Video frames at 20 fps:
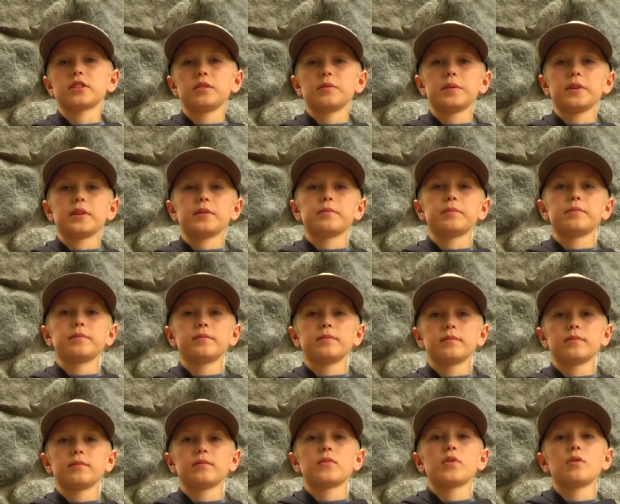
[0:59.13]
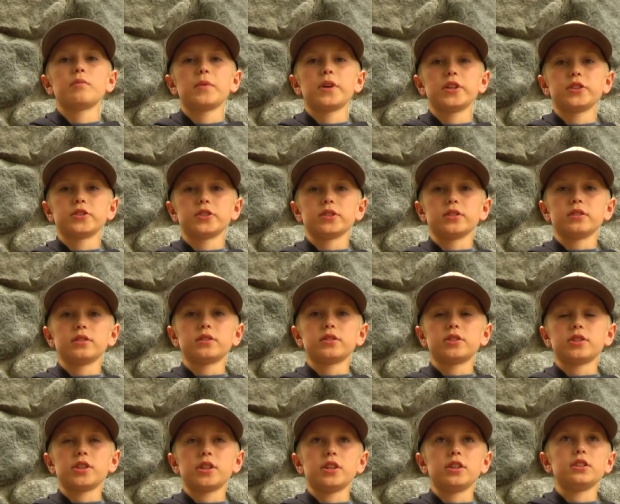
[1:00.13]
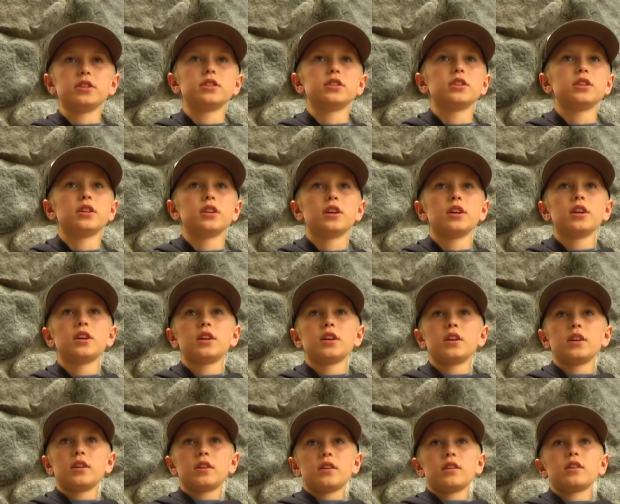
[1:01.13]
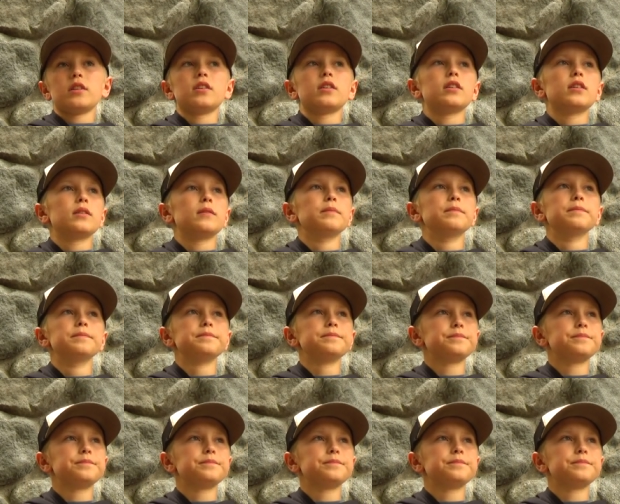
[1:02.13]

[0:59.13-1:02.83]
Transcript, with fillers: going to be a a major change. Um,